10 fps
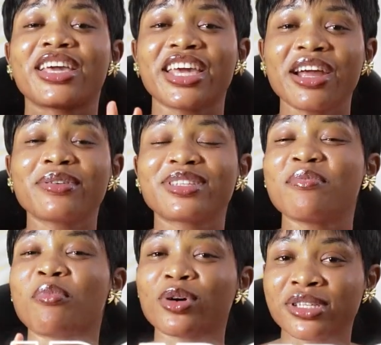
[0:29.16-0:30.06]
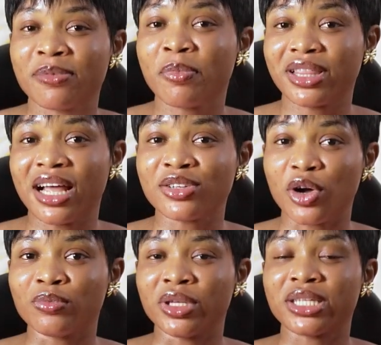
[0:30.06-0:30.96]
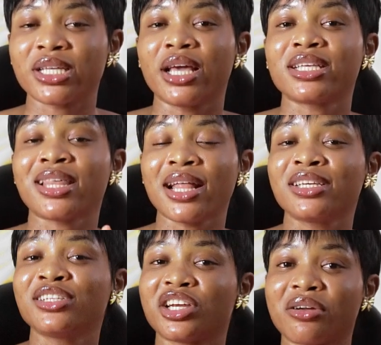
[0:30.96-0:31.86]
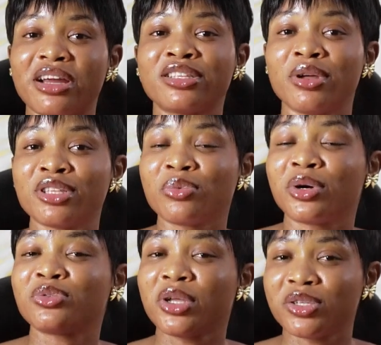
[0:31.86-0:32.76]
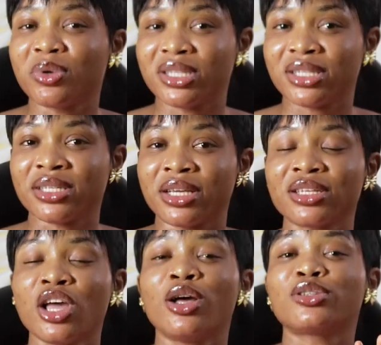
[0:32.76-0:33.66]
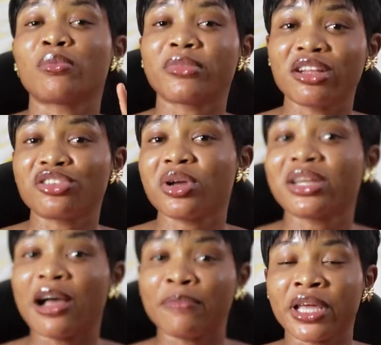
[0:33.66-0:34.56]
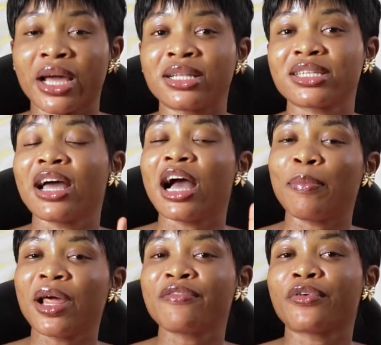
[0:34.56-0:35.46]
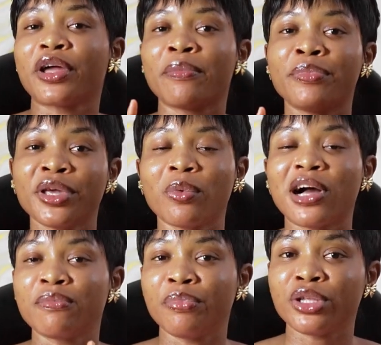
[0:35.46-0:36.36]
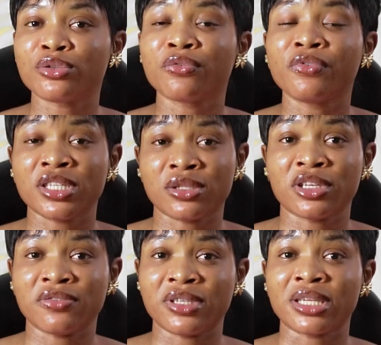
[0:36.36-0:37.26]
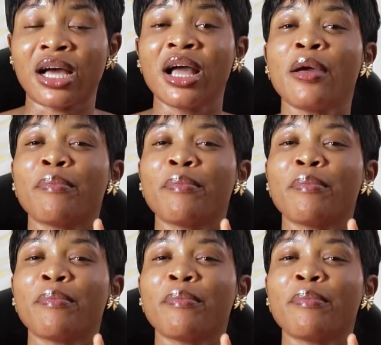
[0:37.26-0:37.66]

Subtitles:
Here is the most important update. Starting January 21, 2026, some Nigerian applicants applying for a B1, B2 visitors visa